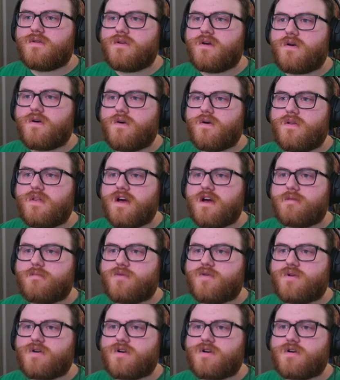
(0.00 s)
whole lot
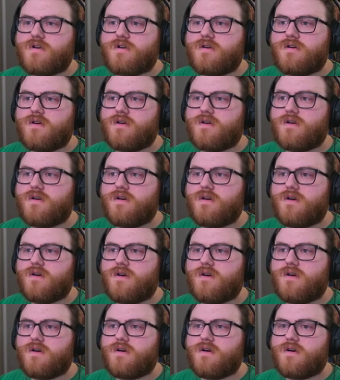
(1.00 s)
more.
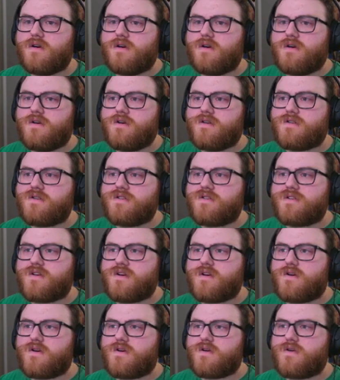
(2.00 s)

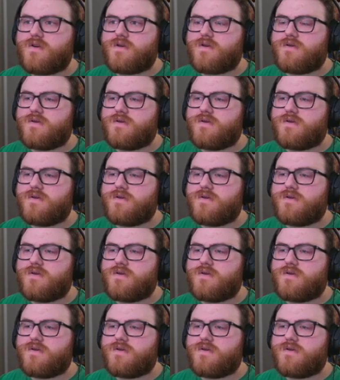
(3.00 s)
So...